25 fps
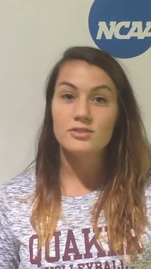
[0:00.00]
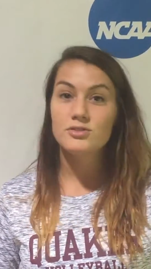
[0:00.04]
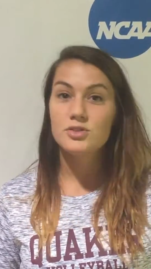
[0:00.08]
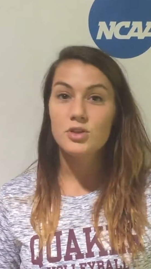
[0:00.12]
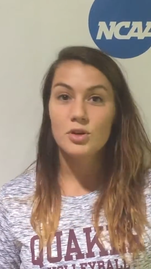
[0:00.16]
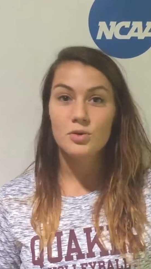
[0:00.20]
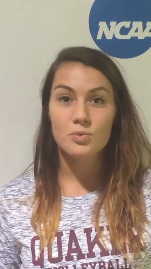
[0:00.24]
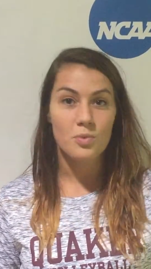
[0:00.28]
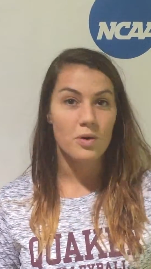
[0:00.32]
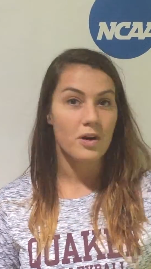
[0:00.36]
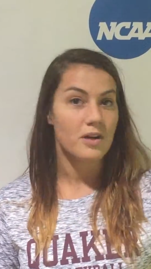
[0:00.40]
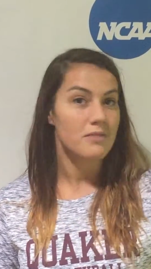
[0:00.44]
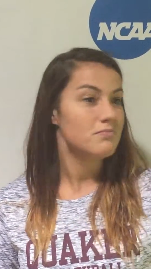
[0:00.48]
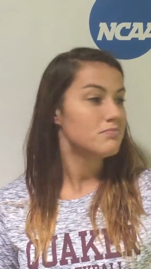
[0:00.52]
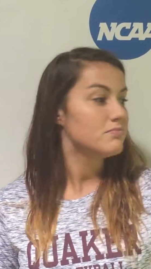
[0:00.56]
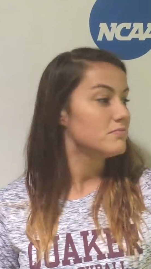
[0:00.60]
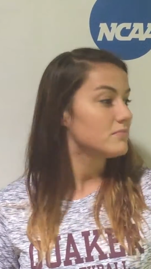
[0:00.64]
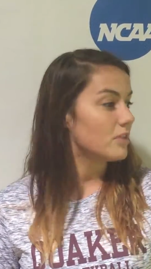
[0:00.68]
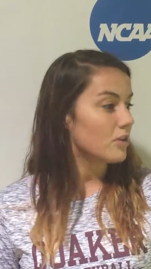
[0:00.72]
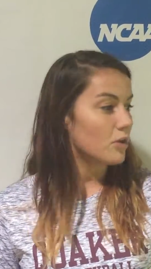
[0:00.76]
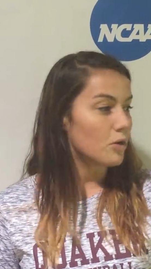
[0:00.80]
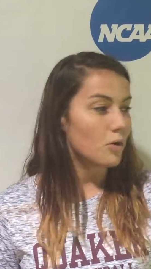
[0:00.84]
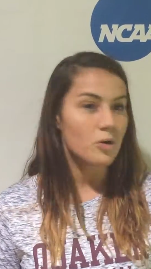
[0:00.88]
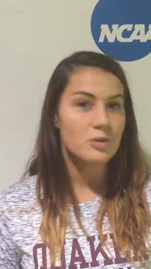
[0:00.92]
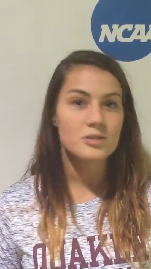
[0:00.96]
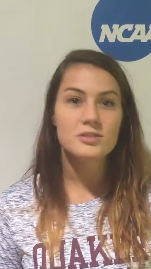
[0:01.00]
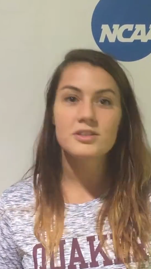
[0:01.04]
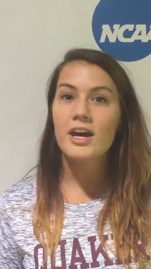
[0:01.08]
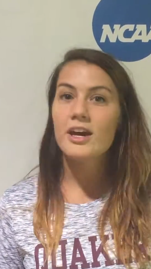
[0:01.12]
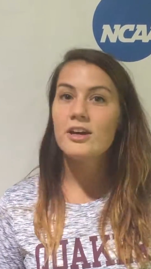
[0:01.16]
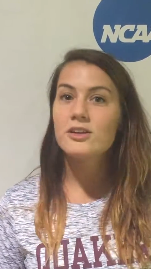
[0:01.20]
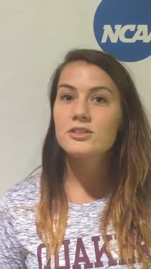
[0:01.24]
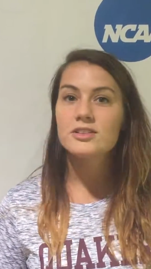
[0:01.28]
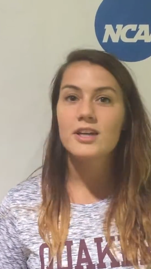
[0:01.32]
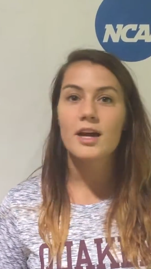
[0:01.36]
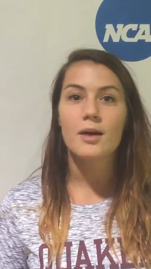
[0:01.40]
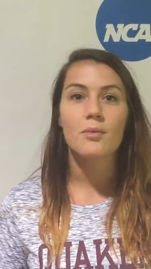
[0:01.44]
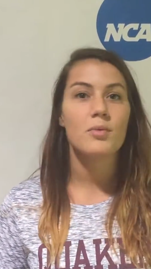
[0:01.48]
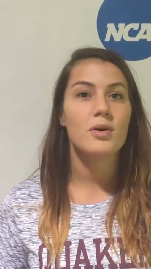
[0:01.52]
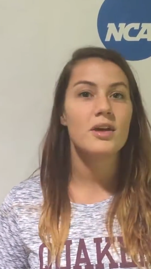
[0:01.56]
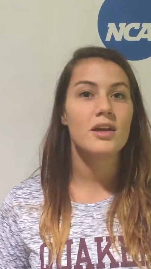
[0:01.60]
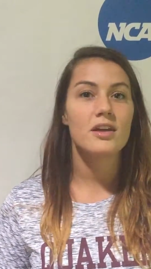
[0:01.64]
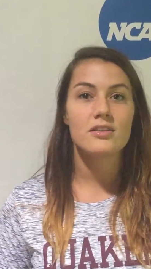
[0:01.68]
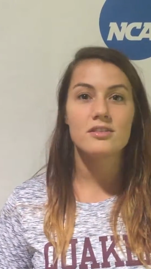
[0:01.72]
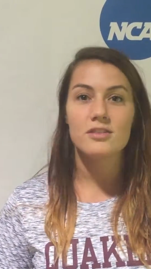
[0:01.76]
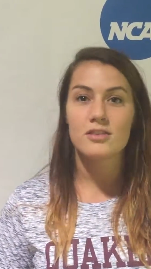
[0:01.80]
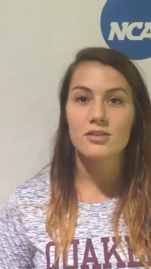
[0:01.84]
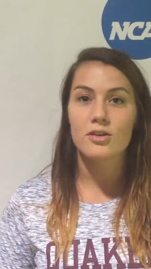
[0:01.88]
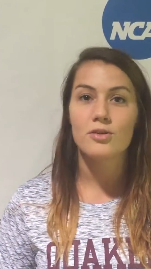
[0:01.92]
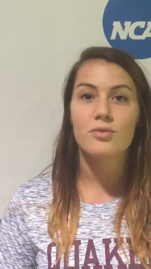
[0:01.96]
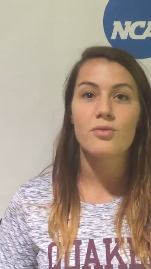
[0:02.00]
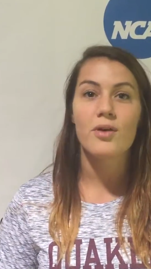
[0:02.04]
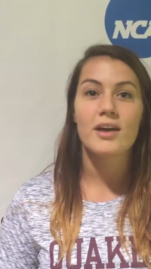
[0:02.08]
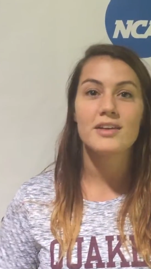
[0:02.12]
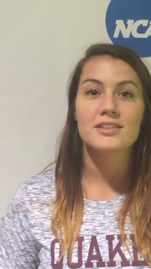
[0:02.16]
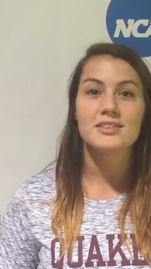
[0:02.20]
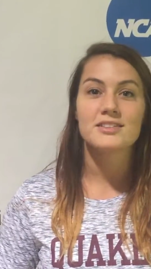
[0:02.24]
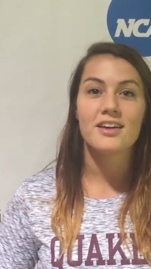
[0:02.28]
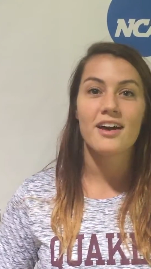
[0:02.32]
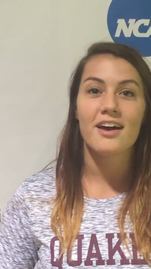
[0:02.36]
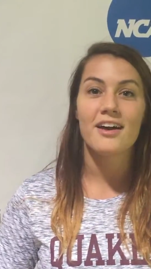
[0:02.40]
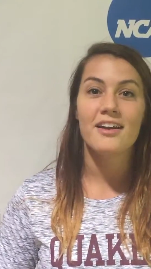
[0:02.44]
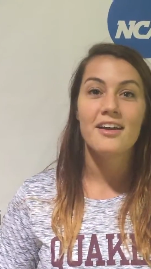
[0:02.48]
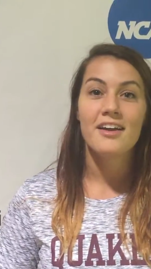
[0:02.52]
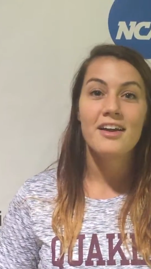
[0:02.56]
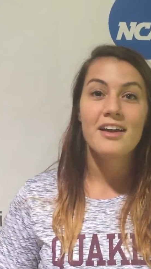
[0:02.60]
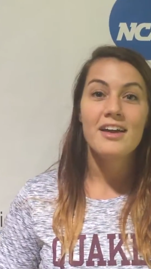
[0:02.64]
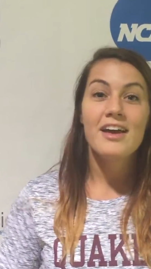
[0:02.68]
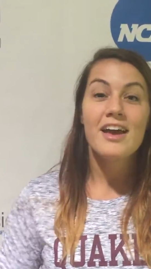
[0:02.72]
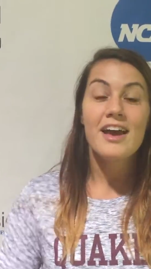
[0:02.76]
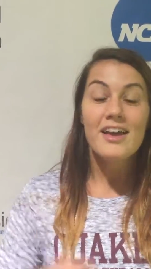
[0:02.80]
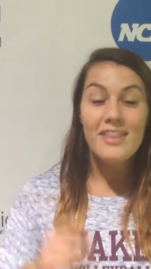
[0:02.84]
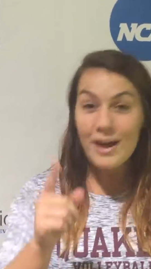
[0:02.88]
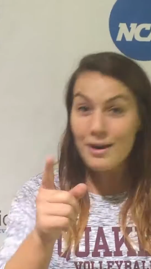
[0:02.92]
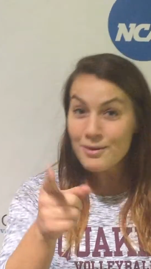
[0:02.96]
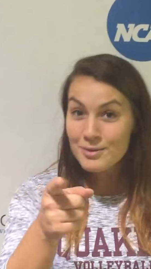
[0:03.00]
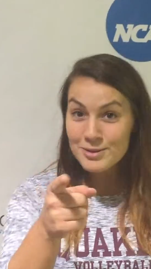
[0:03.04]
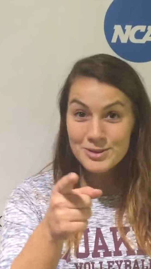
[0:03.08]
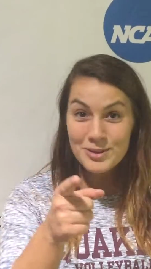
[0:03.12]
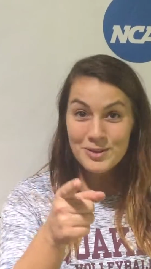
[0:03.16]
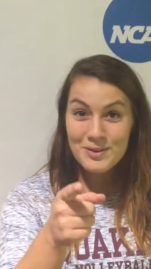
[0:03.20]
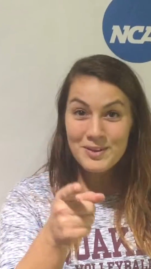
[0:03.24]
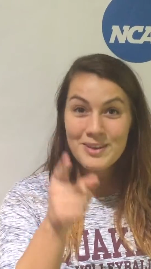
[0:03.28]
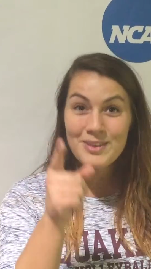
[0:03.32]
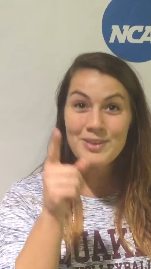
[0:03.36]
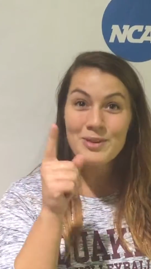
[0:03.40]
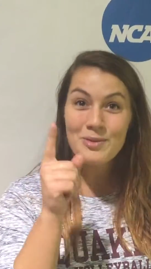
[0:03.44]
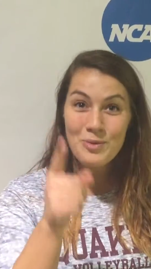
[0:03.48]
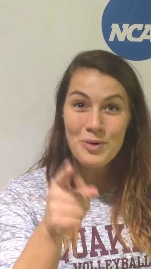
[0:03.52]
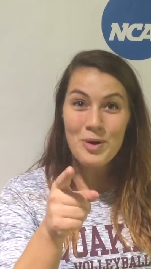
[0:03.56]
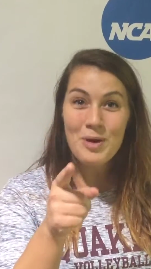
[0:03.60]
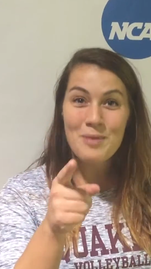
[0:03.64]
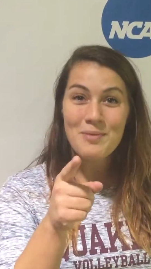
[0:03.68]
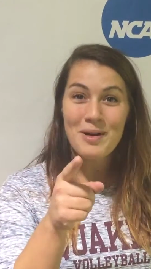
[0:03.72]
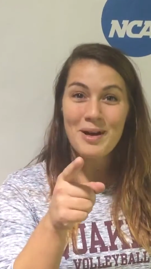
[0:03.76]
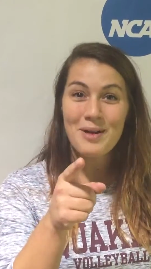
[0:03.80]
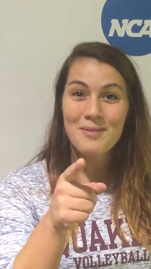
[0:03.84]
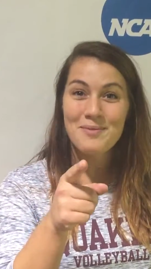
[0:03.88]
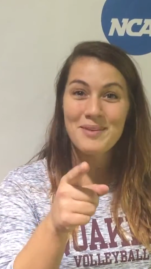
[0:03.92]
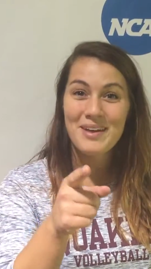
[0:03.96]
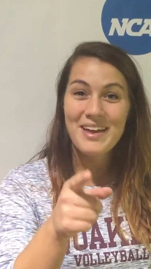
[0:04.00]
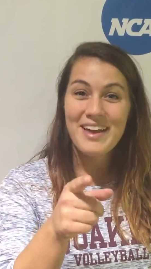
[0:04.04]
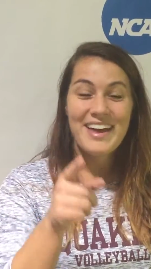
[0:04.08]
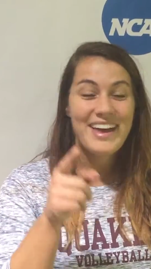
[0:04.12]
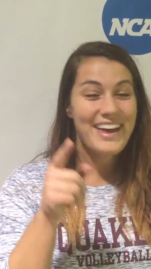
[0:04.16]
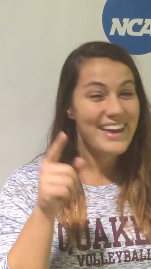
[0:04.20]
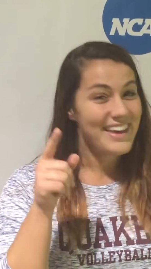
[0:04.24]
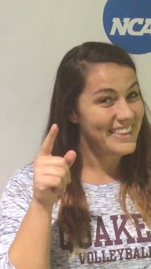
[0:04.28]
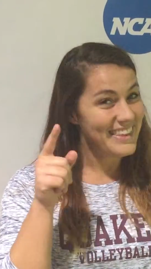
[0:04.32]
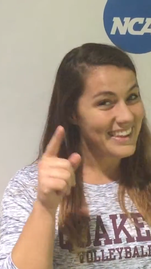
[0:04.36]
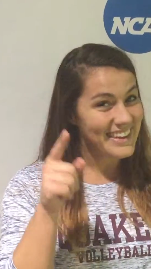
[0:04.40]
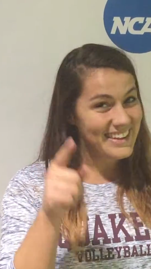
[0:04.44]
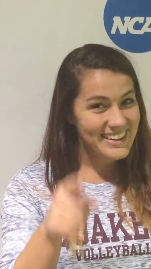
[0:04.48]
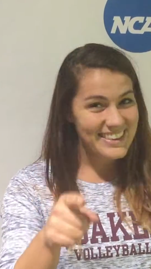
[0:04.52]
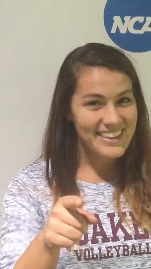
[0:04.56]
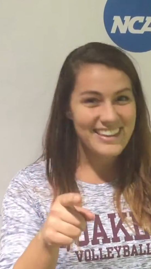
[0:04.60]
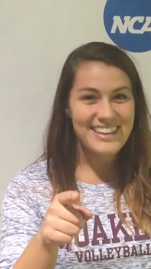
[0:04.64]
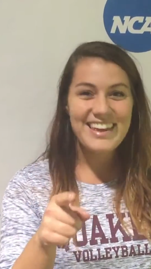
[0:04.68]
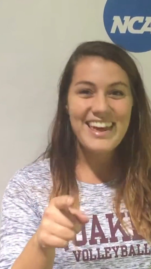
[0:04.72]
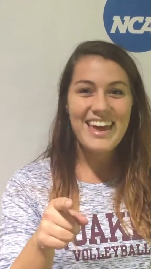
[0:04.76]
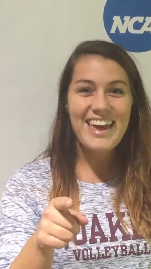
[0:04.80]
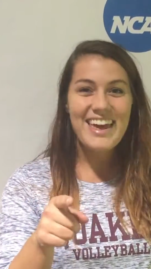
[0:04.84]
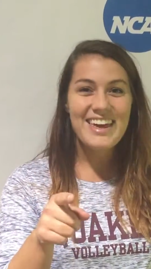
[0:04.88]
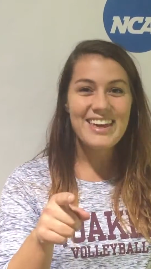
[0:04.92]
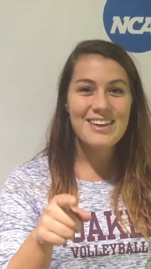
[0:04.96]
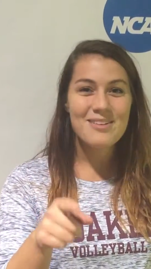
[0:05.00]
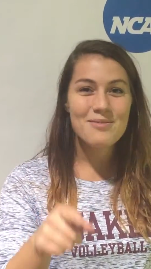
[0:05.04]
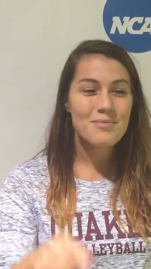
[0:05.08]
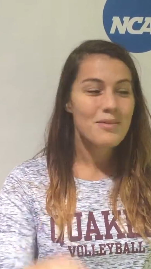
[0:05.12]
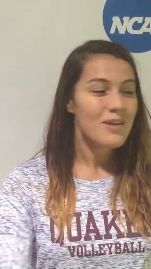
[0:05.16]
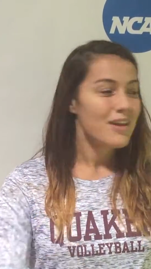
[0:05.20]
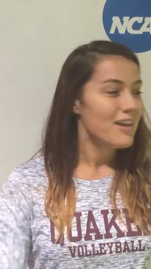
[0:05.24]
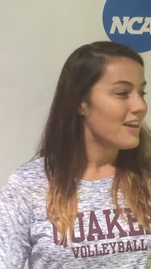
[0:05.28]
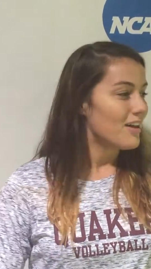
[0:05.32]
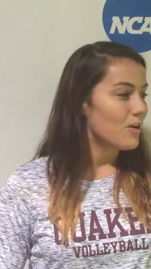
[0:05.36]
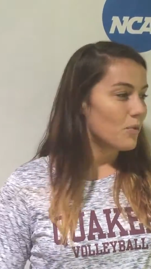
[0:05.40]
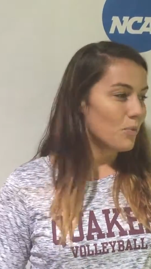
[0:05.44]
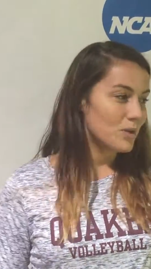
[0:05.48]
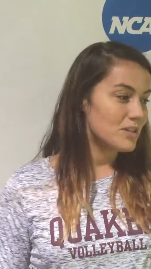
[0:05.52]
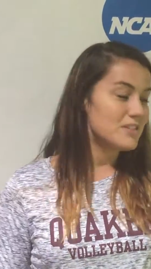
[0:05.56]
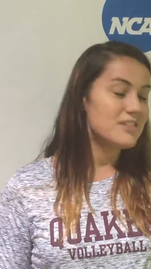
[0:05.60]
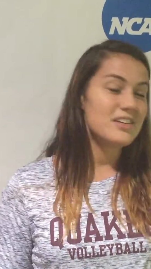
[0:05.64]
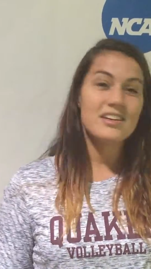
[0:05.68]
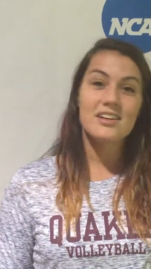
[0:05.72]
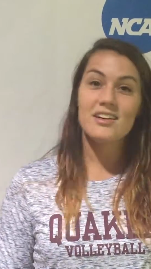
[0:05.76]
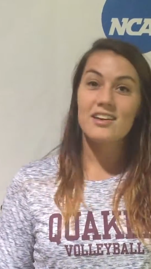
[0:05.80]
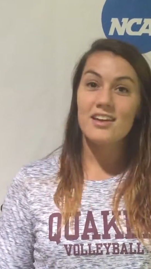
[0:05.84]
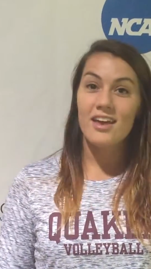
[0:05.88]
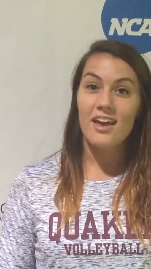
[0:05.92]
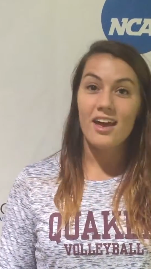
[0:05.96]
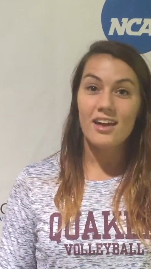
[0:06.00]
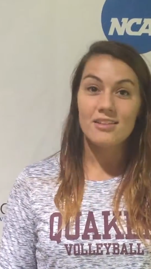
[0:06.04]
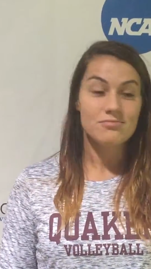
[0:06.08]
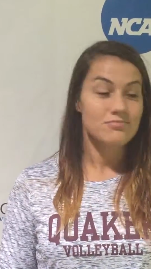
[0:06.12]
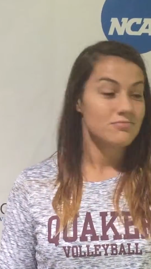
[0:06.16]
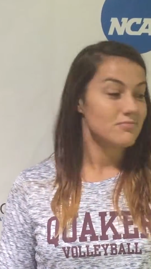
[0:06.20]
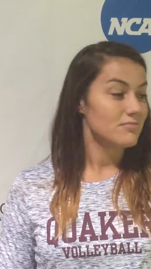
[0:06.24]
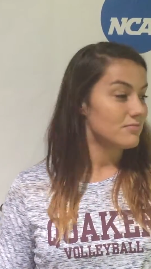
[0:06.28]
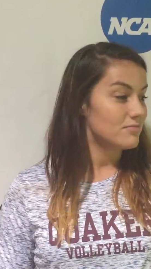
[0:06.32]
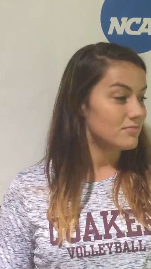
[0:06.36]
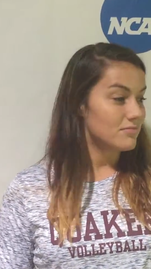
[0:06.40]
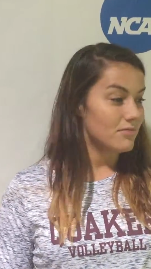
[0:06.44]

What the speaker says: zone one, the whole entire time. We hit to their right side, and that was only in the warm-up. And then in the game, we did it again.